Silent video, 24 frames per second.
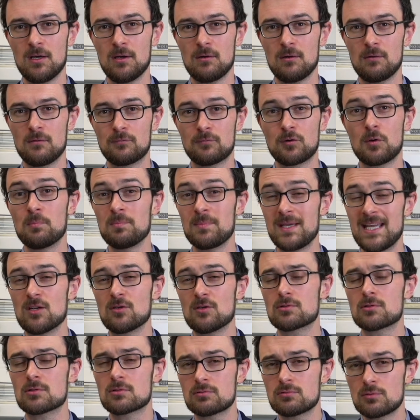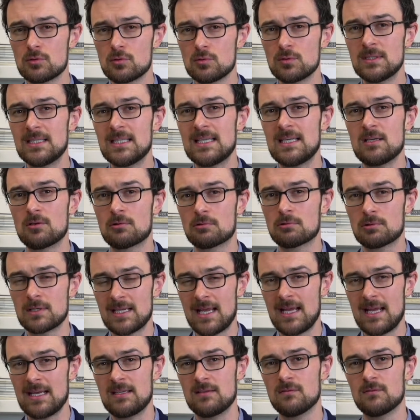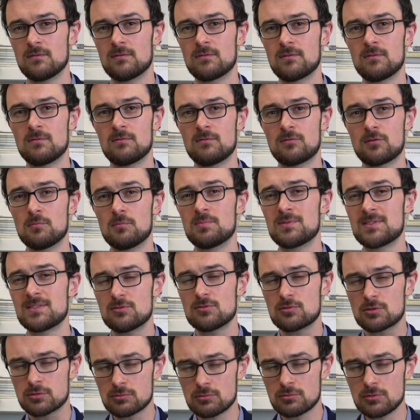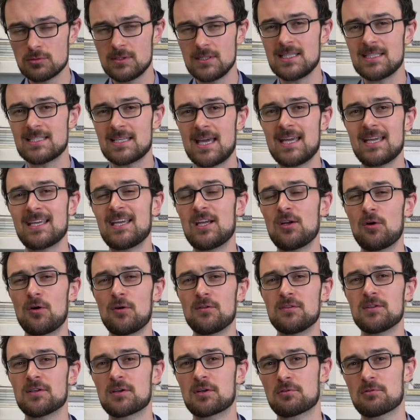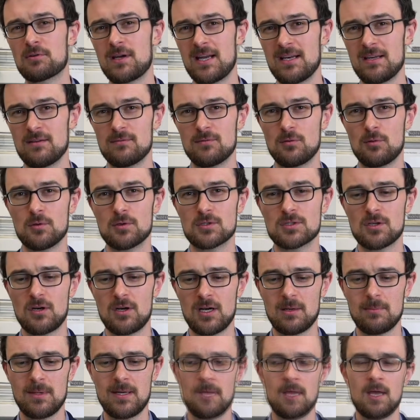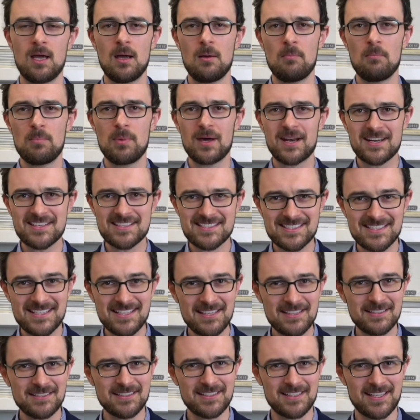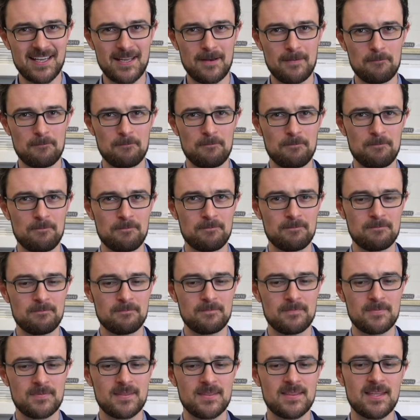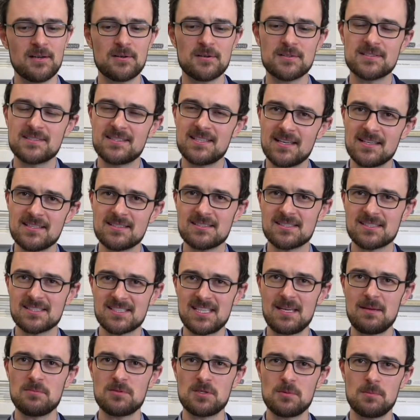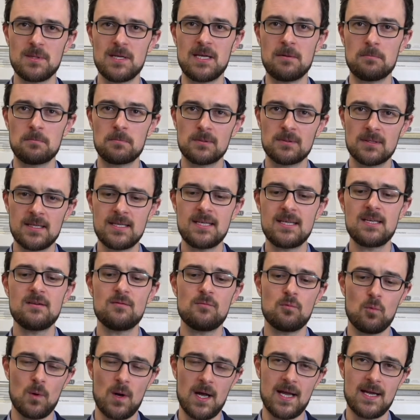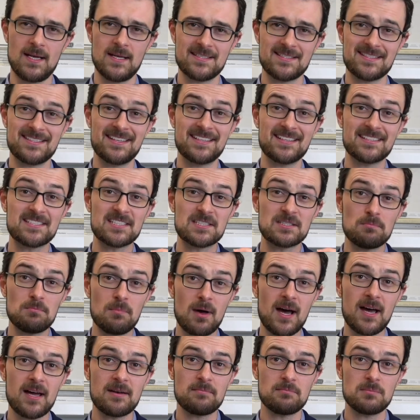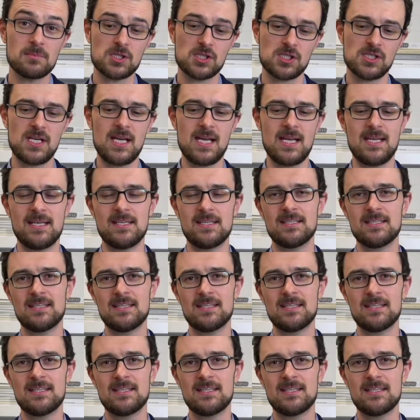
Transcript: from being truly creative, from truly taking on the creative autonomy. But until then, there does seem to be plenty of ways that a smart machine